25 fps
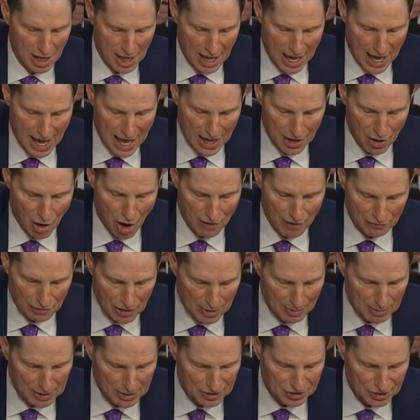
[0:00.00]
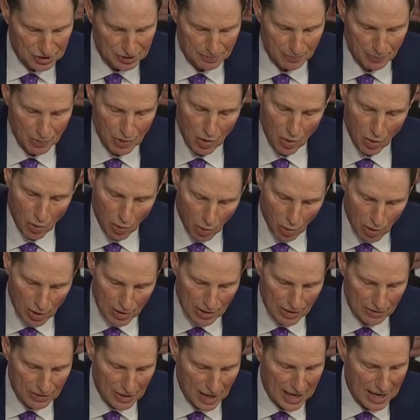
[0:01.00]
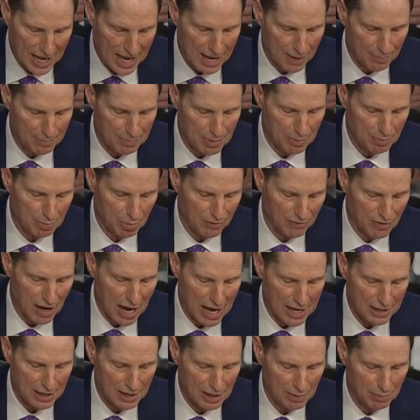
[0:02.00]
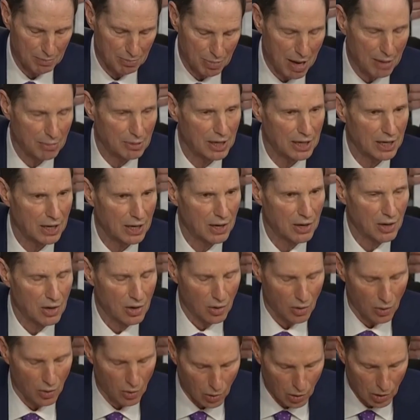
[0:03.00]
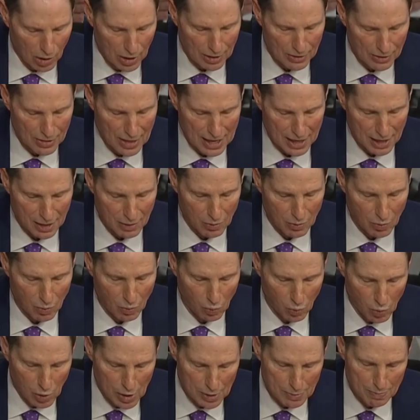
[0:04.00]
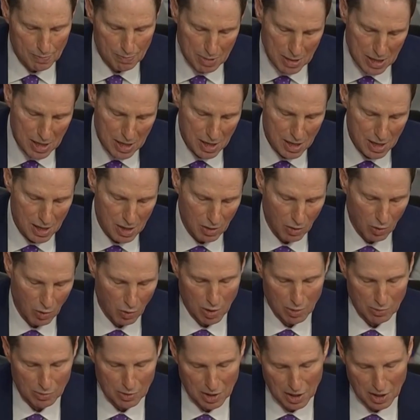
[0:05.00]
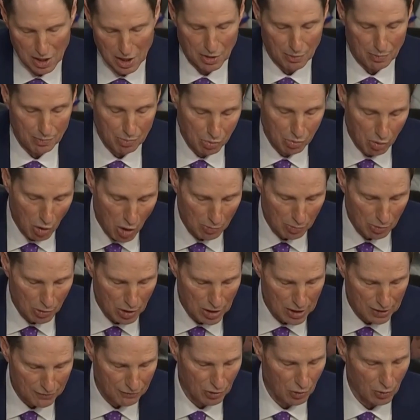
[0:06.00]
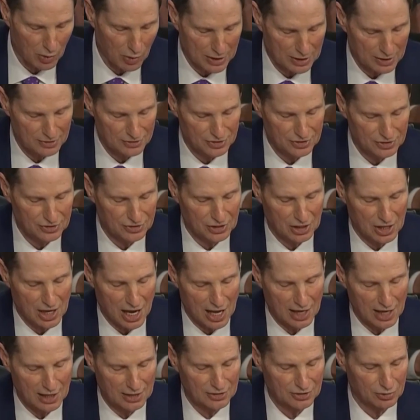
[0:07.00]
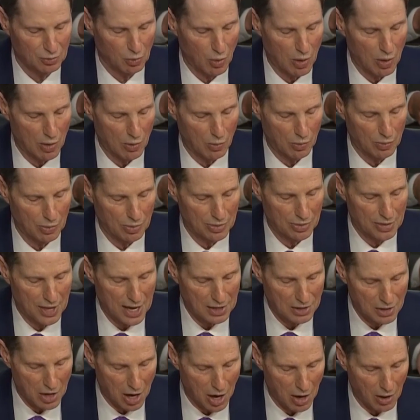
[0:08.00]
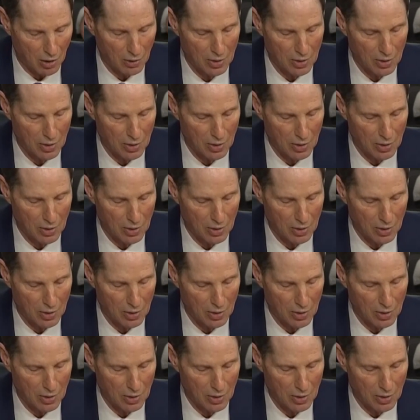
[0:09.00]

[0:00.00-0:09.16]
and off limits, or that they can't be provided in public, or that it would be, quote, inappropriate for witnesses to tell us what they know.